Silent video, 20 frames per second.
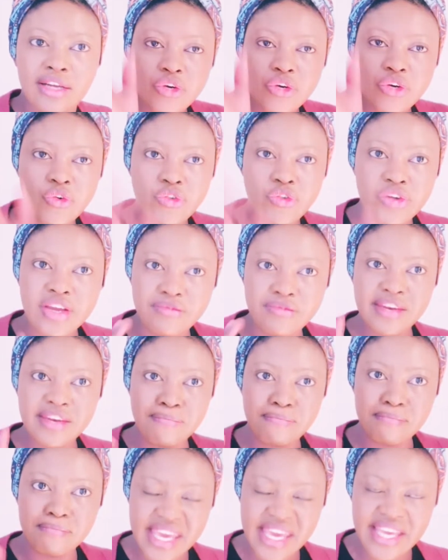
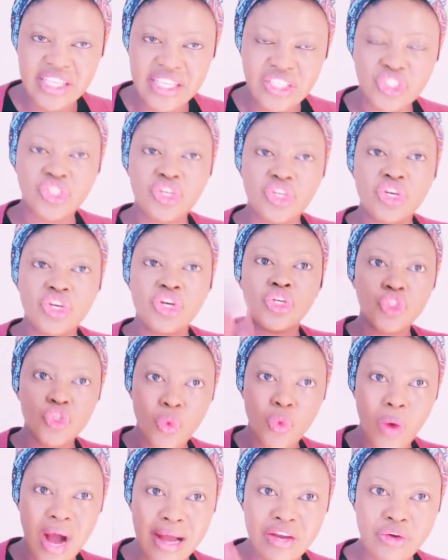Grieving means
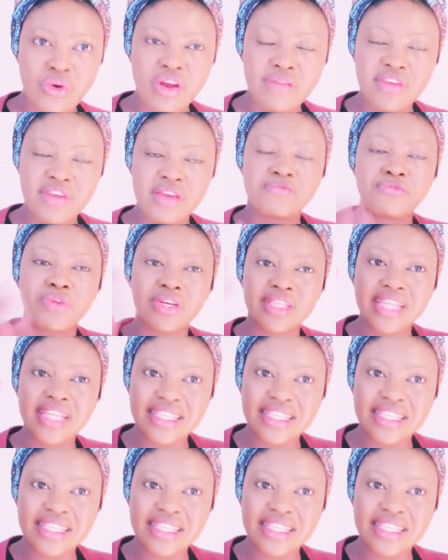you are grieving for the